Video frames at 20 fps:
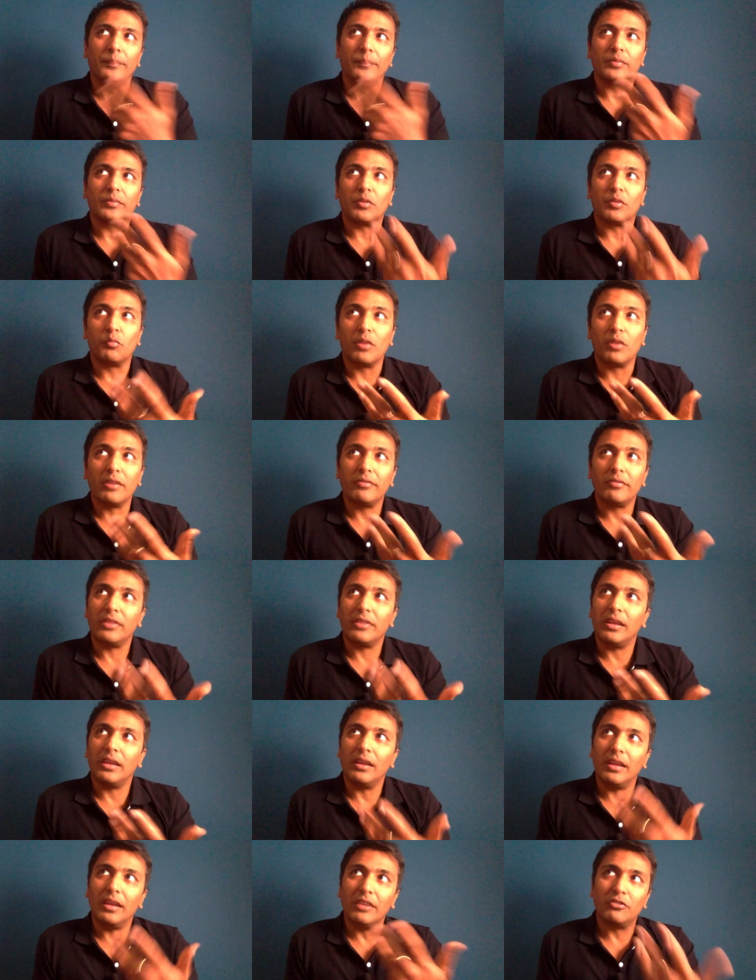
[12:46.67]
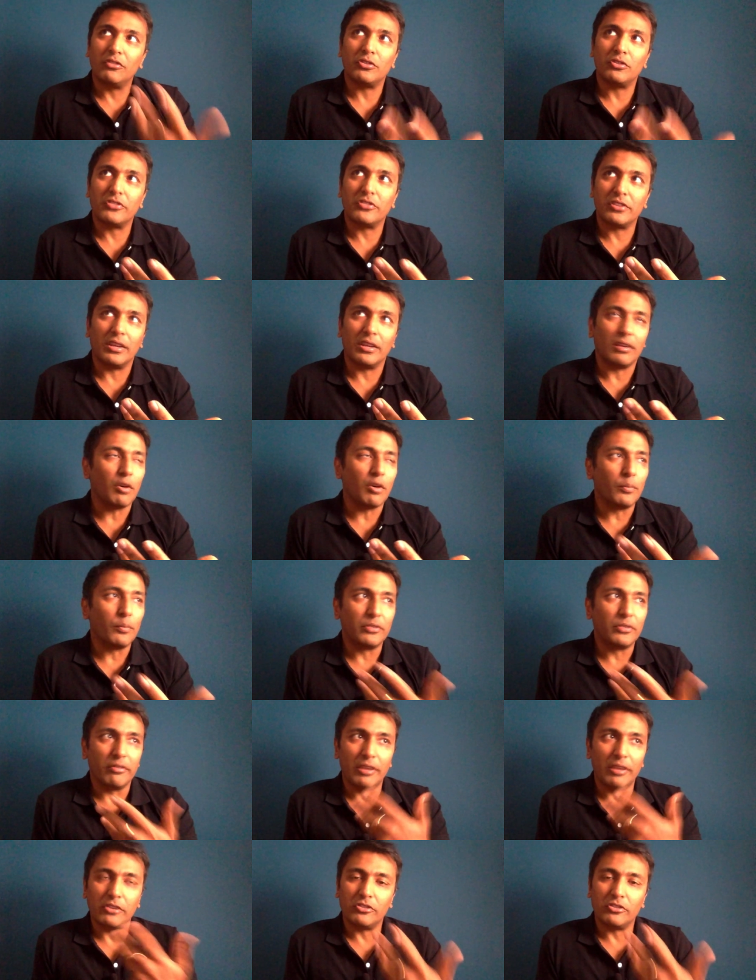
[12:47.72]
One of the interesting
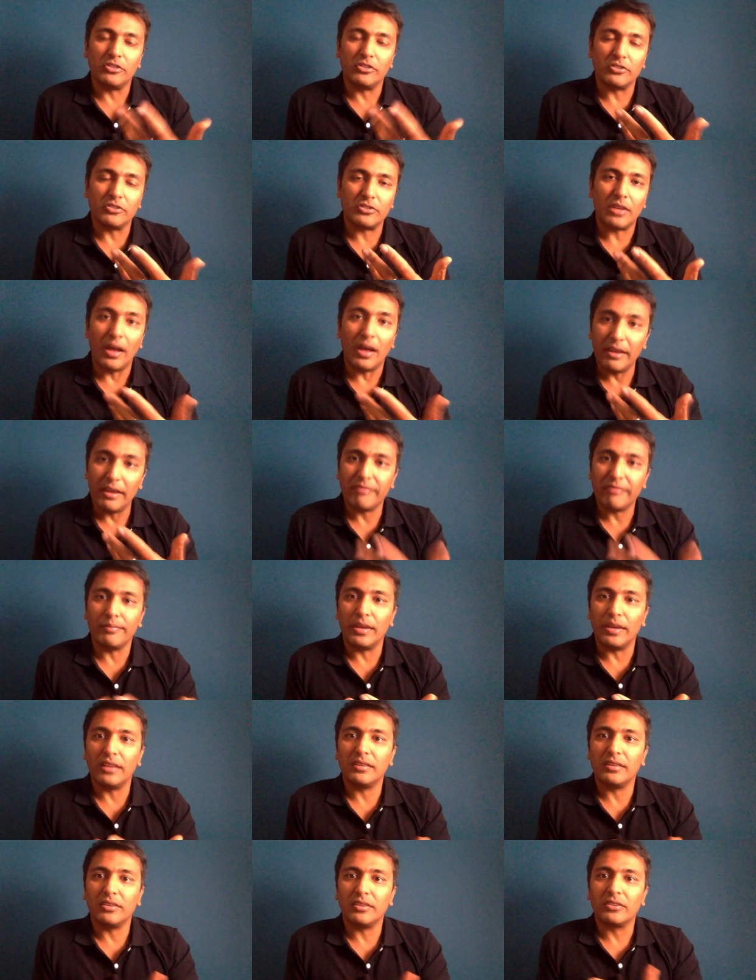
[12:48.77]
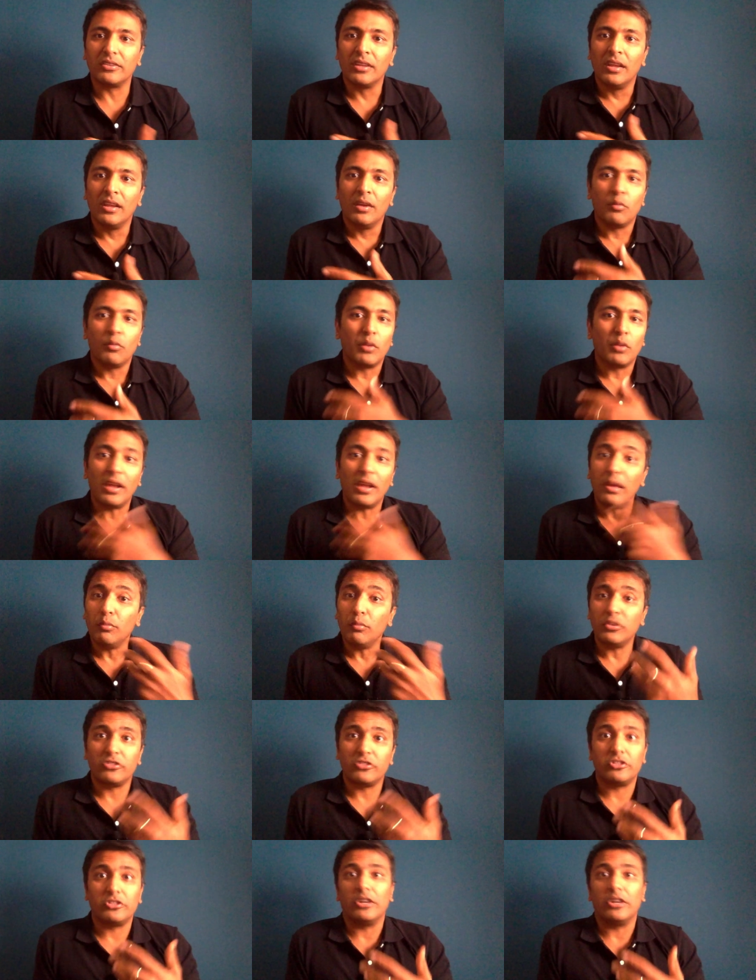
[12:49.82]
observations I've made is when I
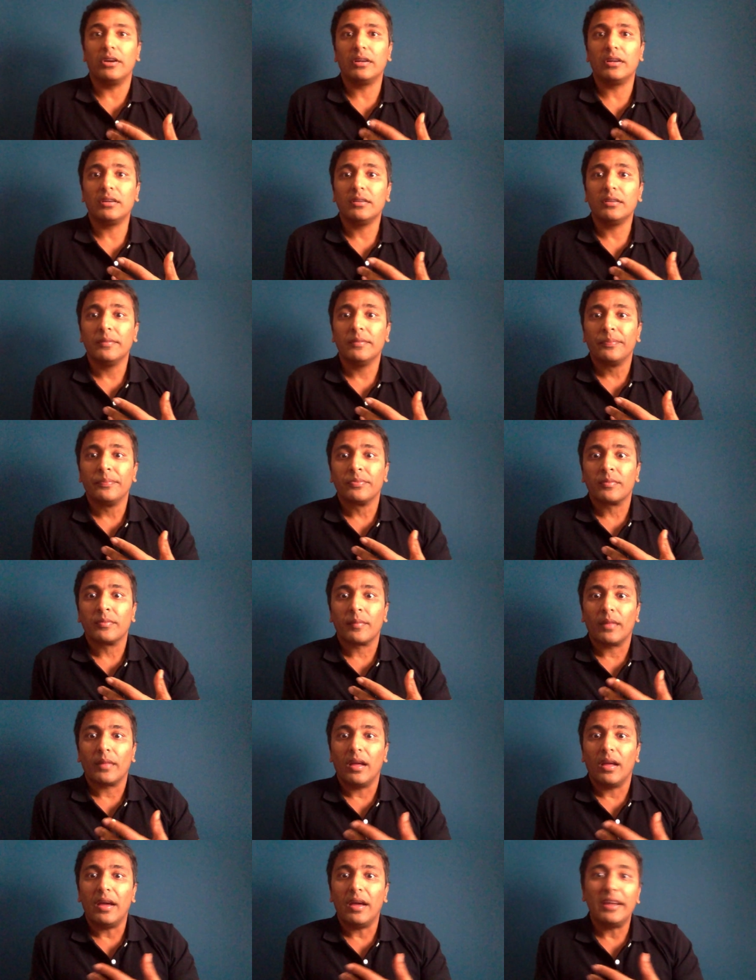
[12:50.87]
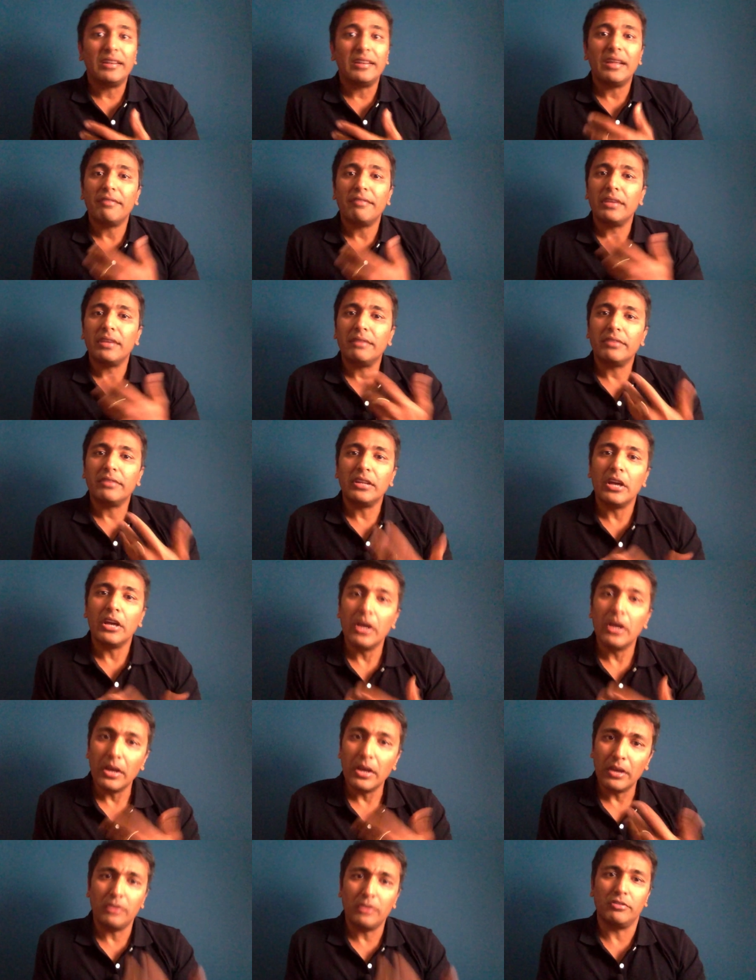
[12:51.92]
was young, I had never even
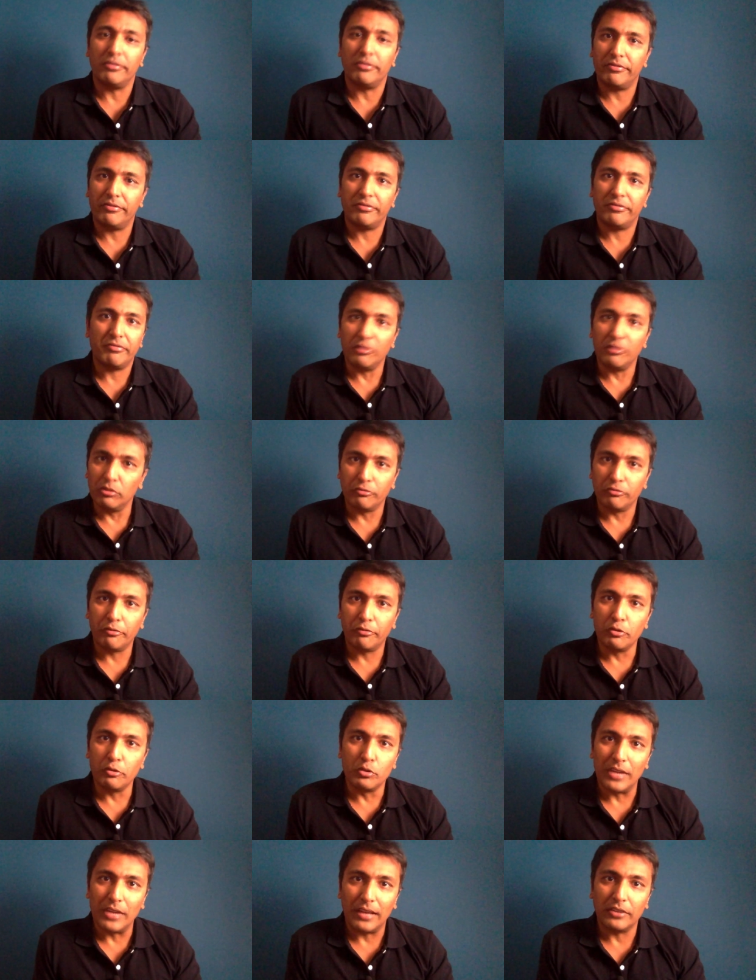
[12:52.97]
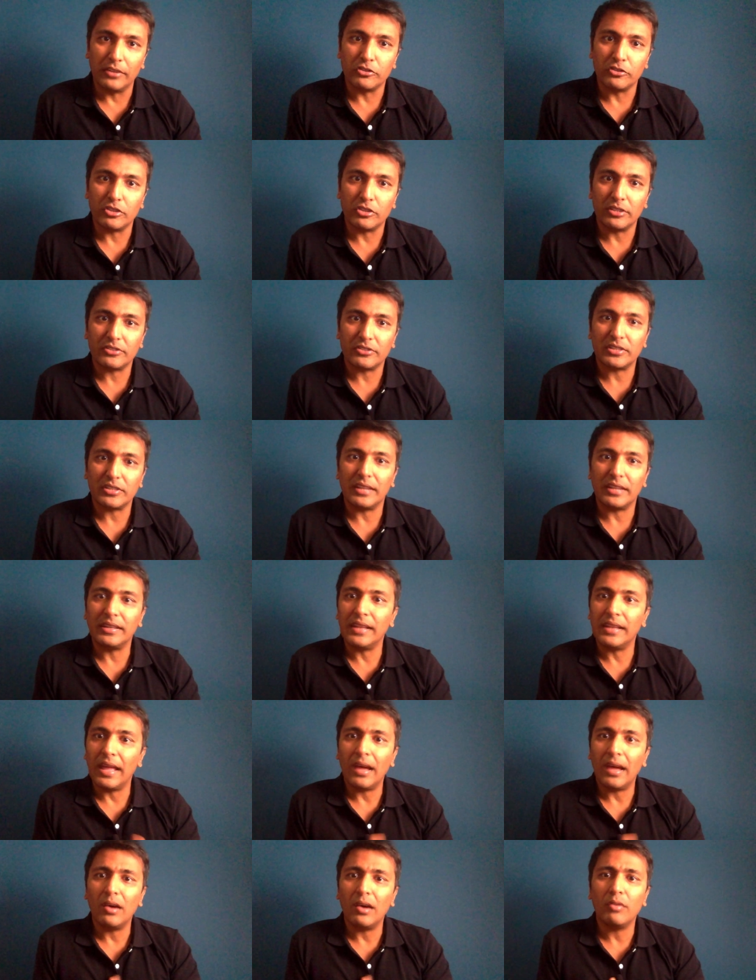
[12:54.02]
heard of food allergies, and
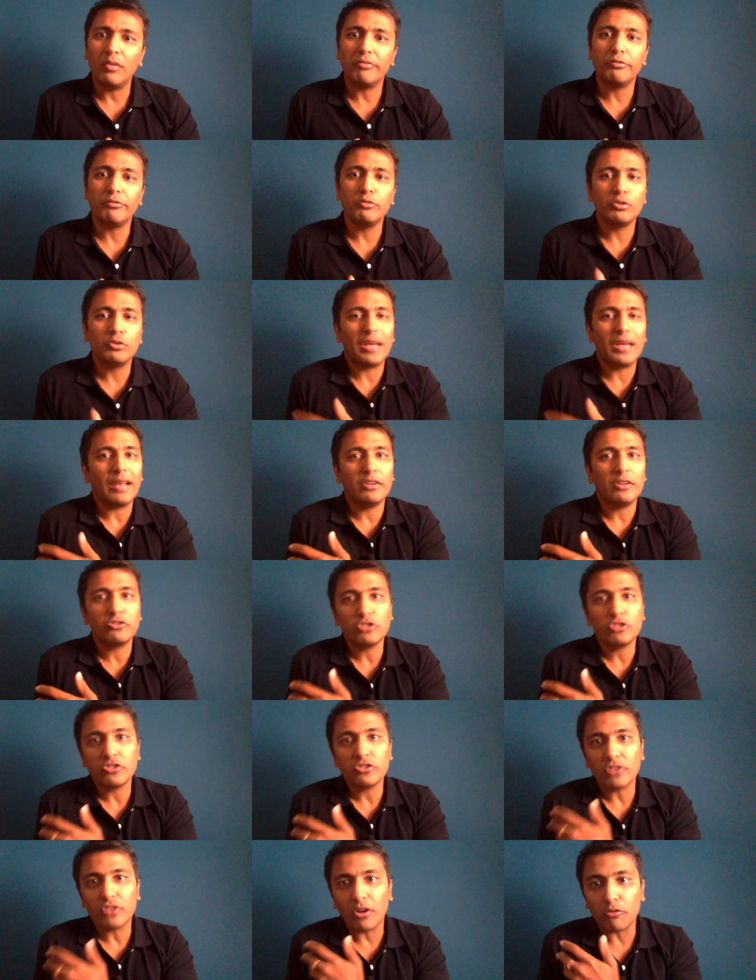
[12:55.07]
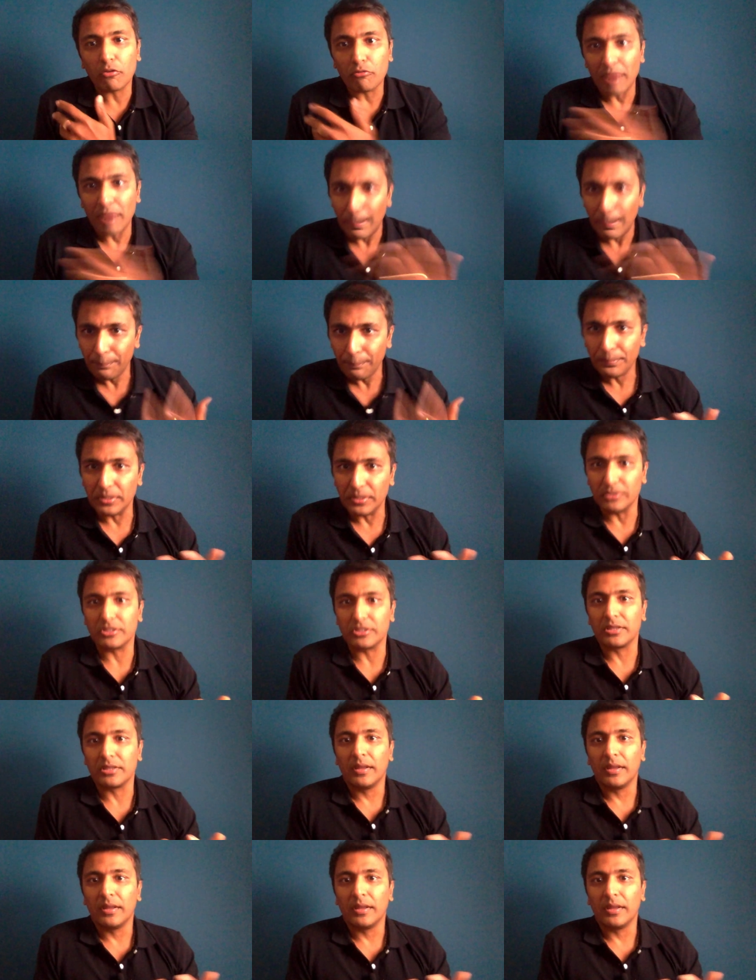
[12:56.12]
now food allergies are rampant.